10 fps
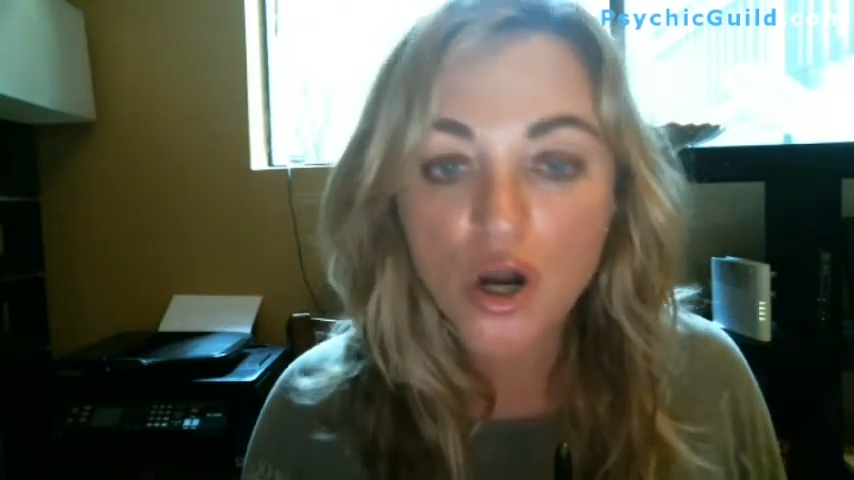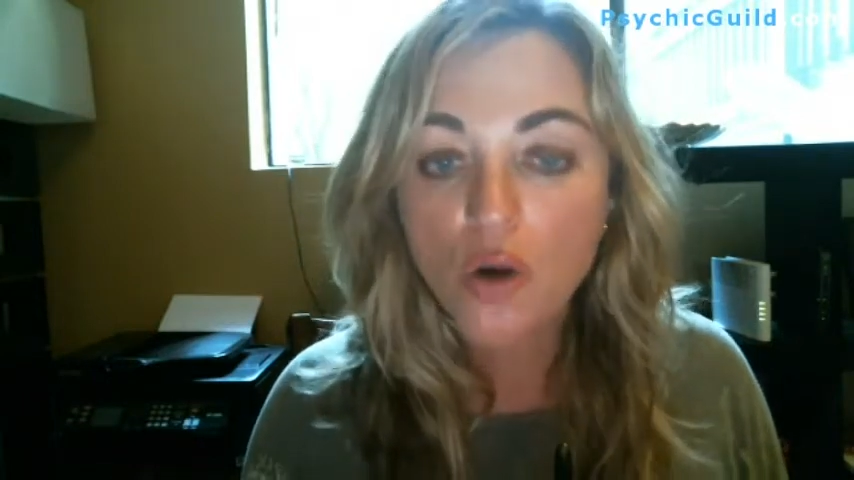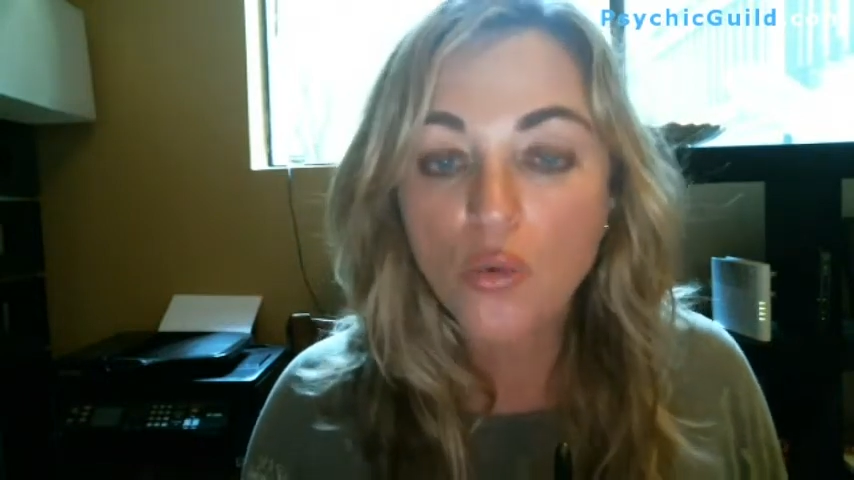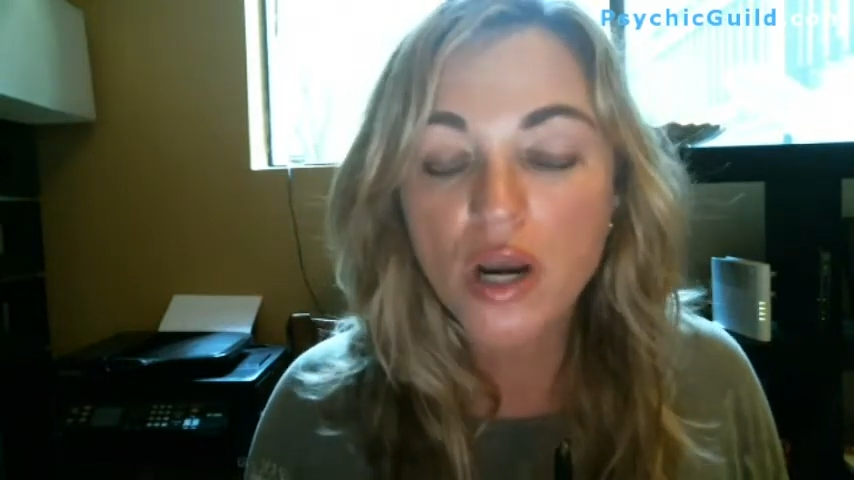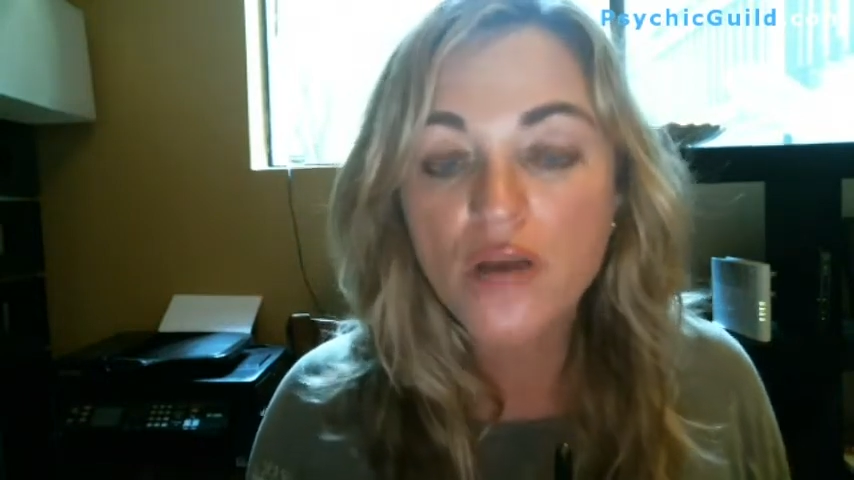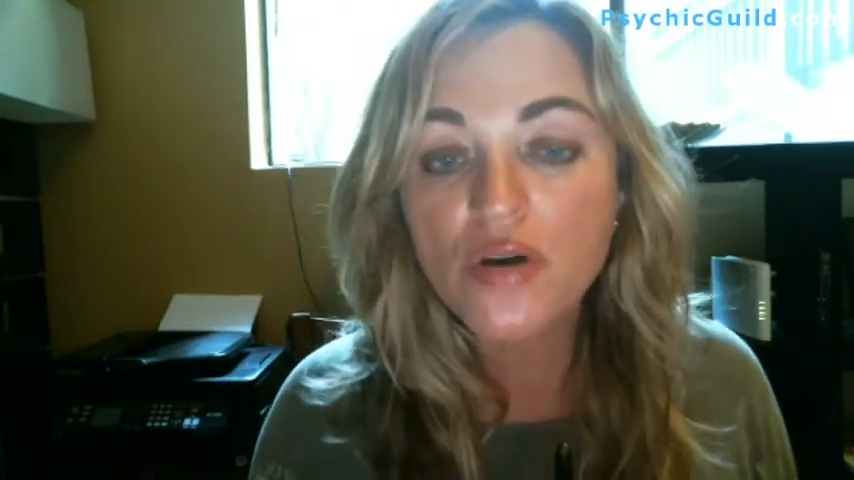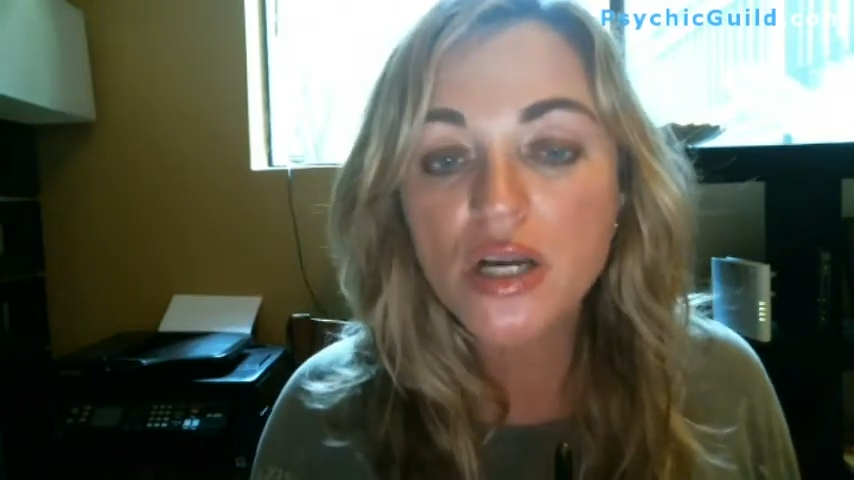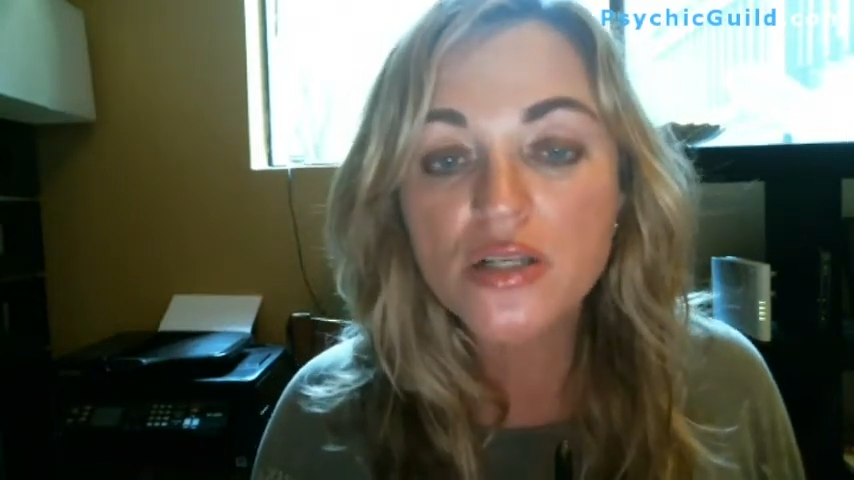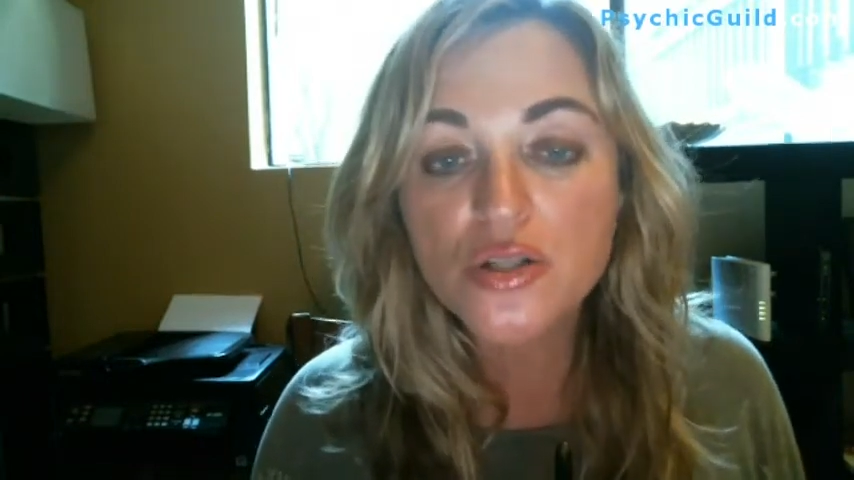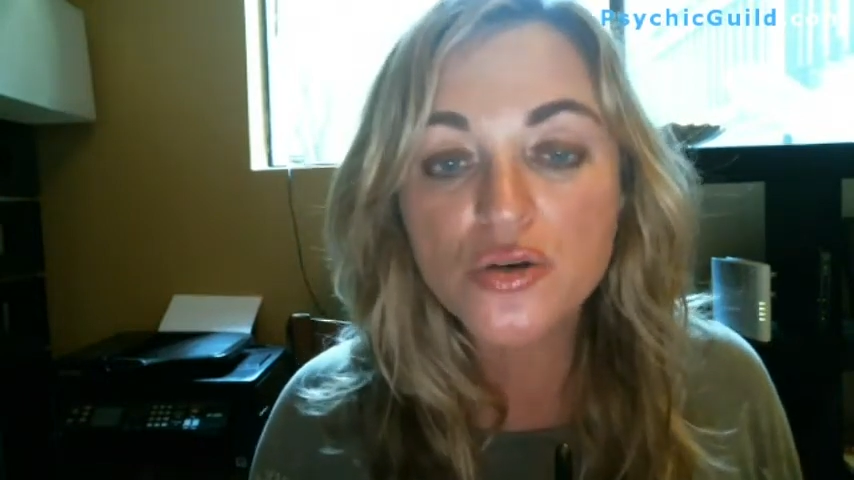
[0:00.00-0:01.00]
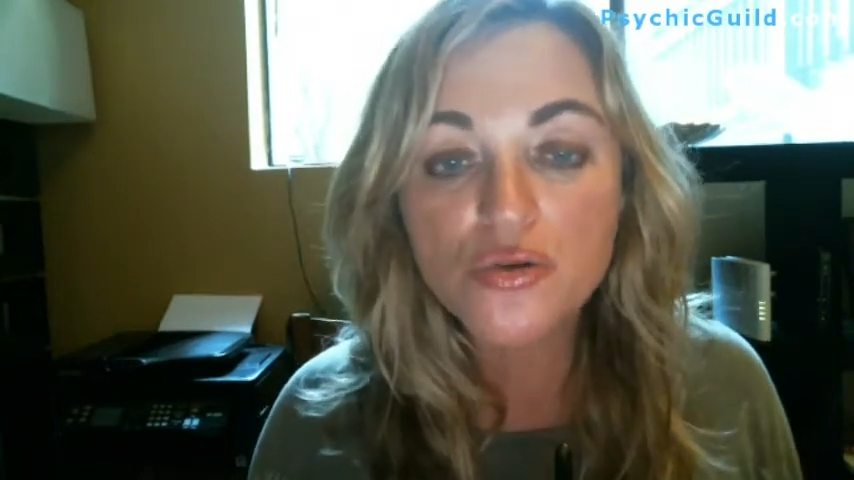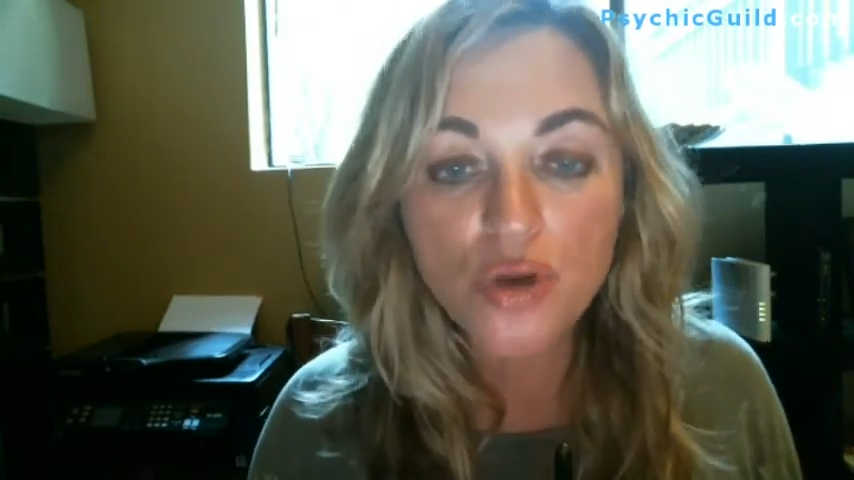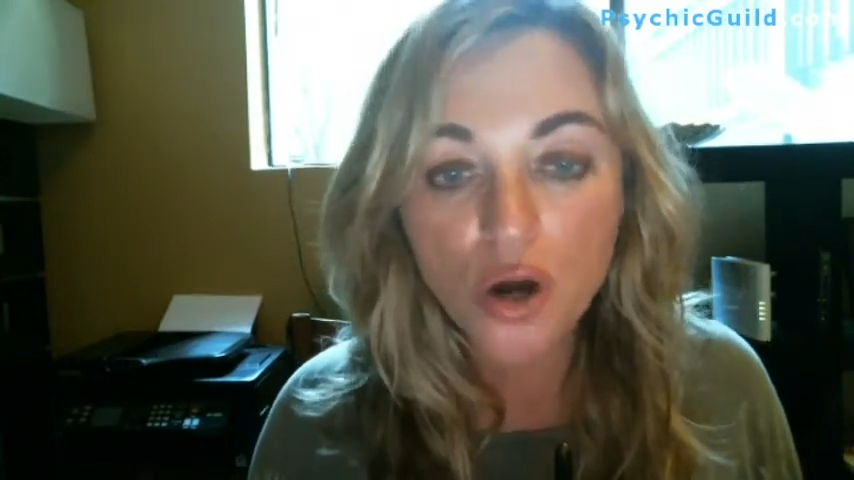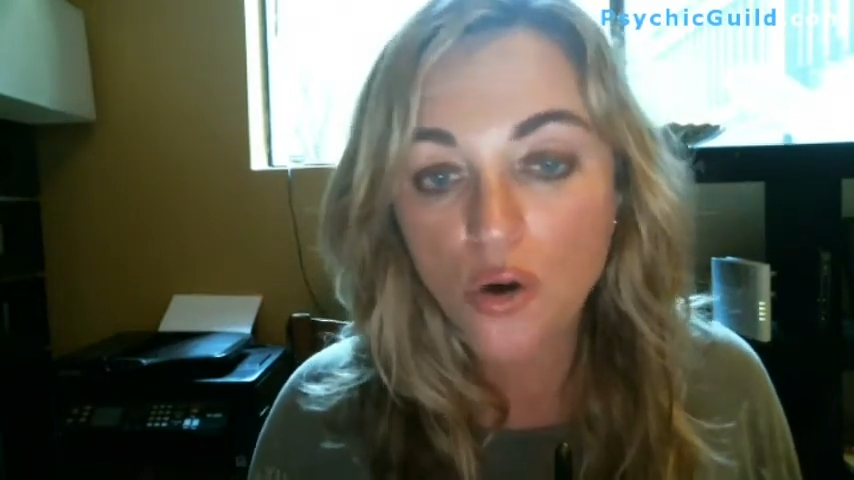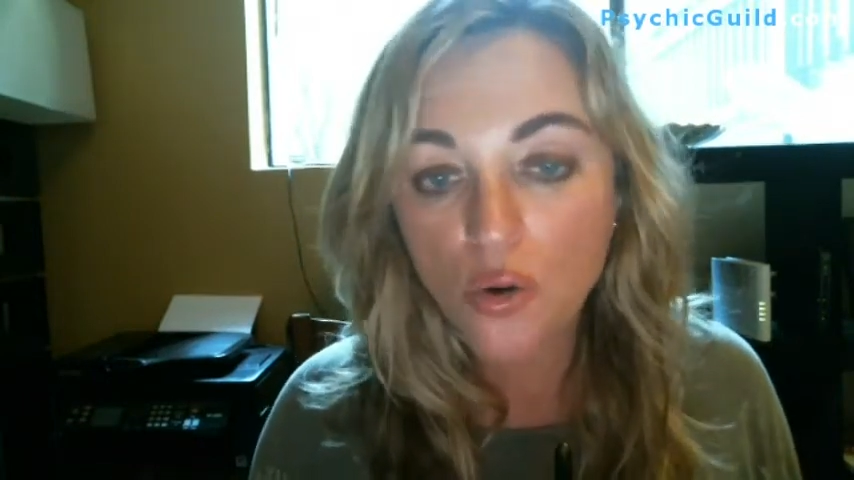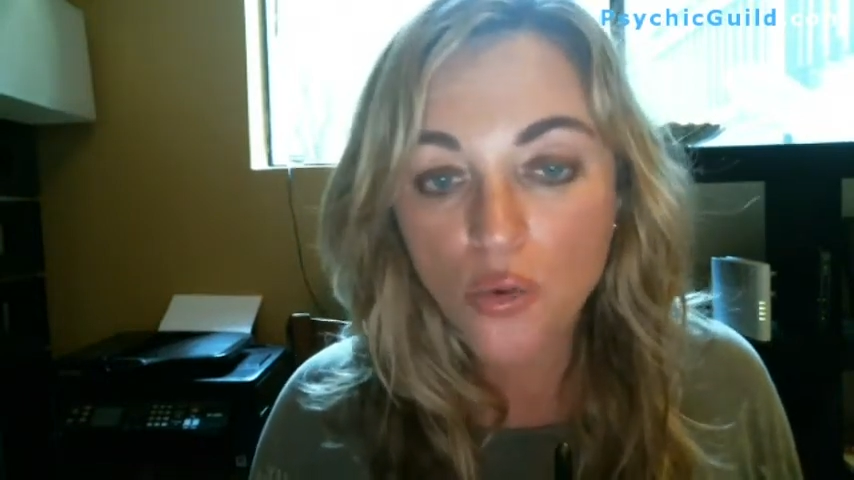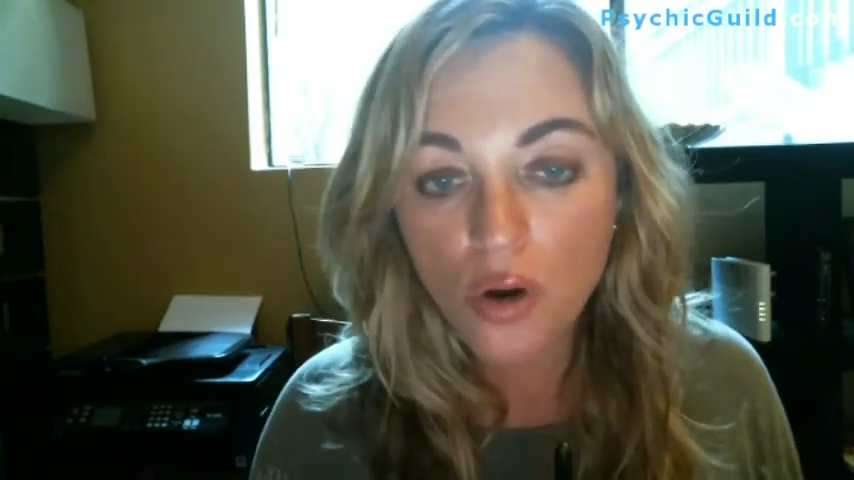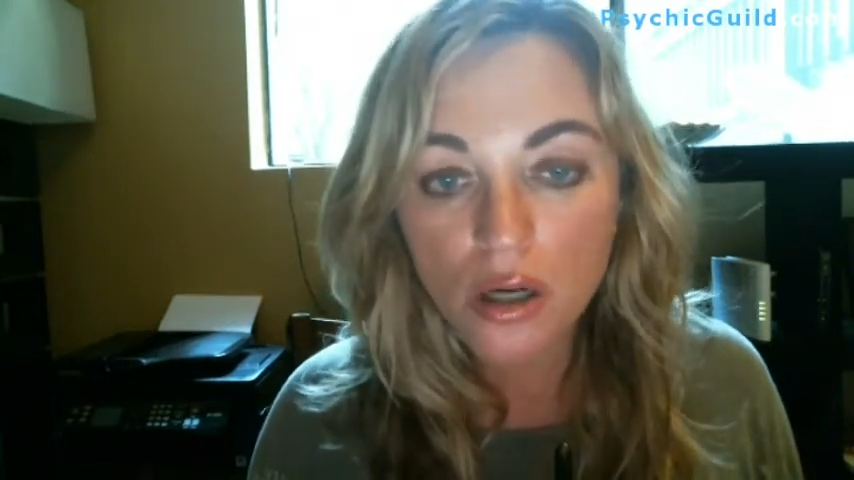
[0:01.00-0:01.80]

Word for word: whatever it is you know